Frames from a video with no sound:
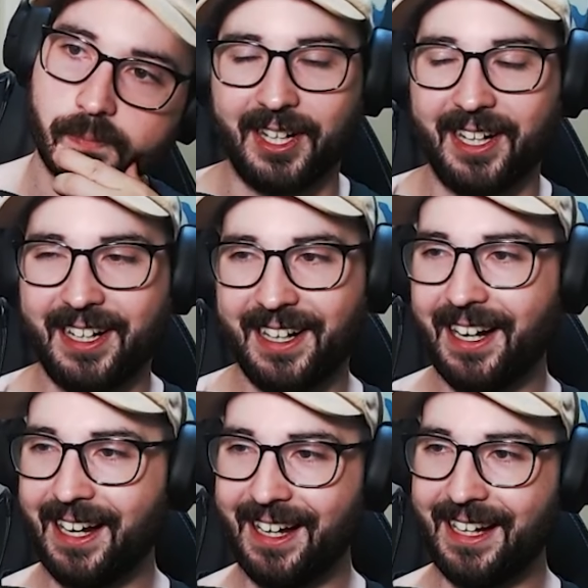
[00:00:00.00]

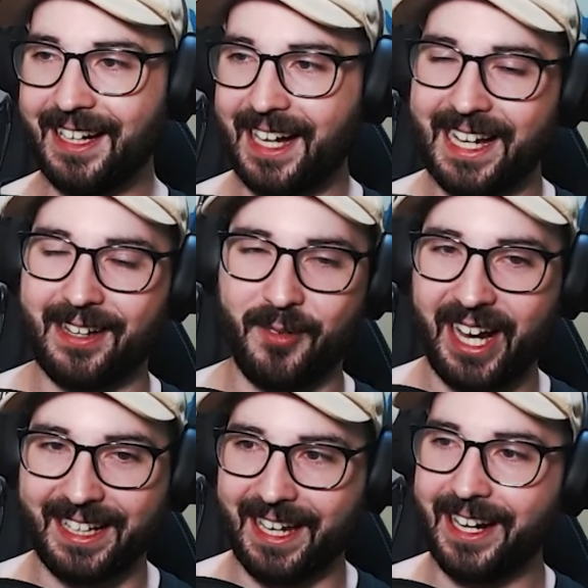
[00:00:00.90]
Ah, I, I,
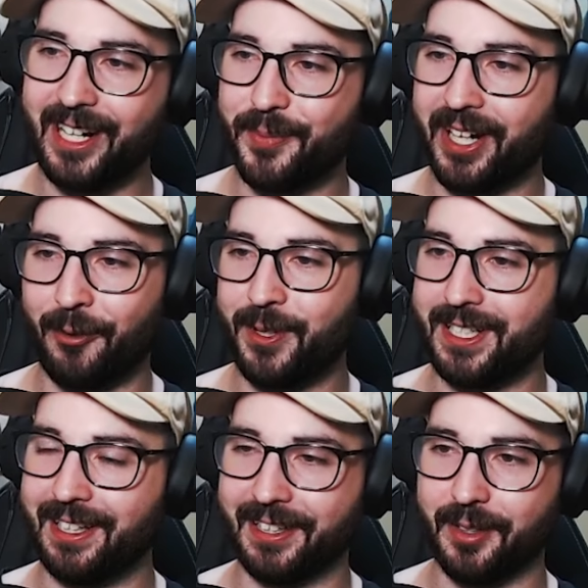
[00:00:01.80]
I get it, but I wish
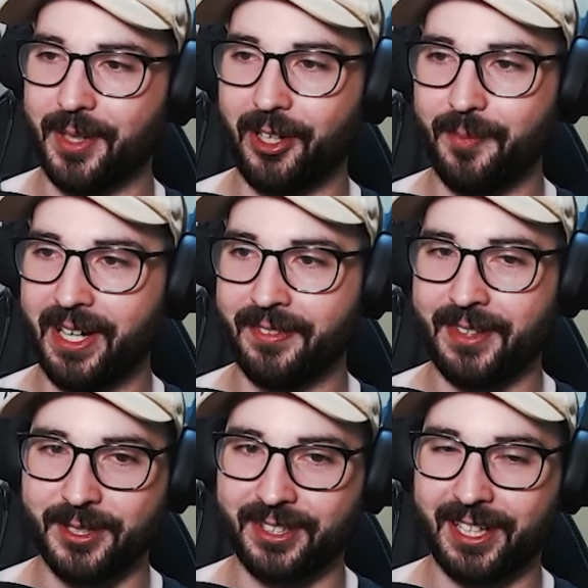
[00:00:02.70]
he let them help, man. That
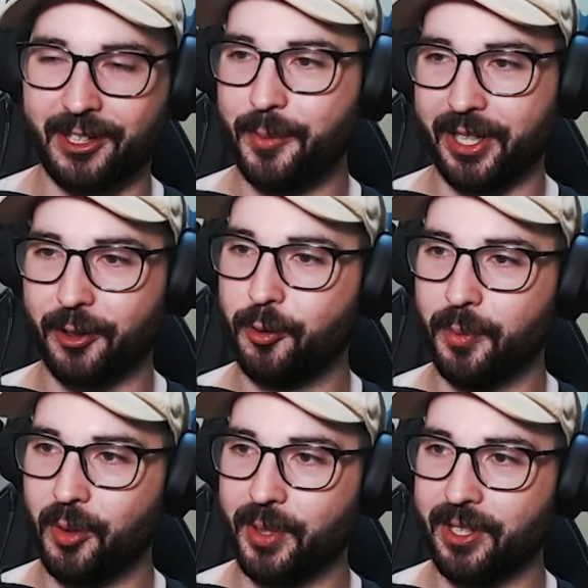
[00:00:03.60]
was that could have been a cool
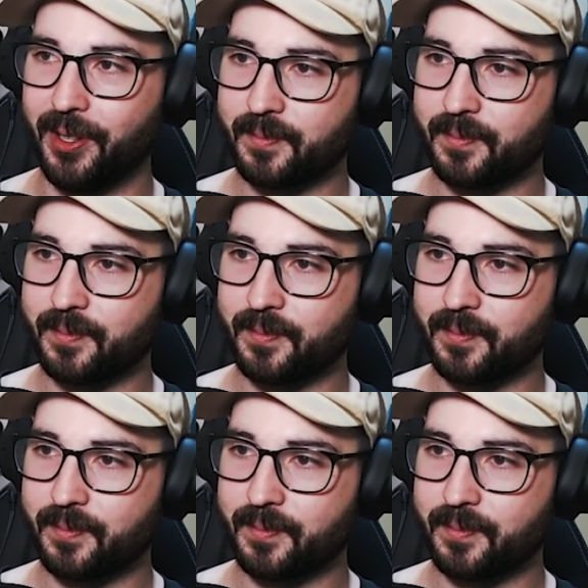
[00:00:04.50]
moment.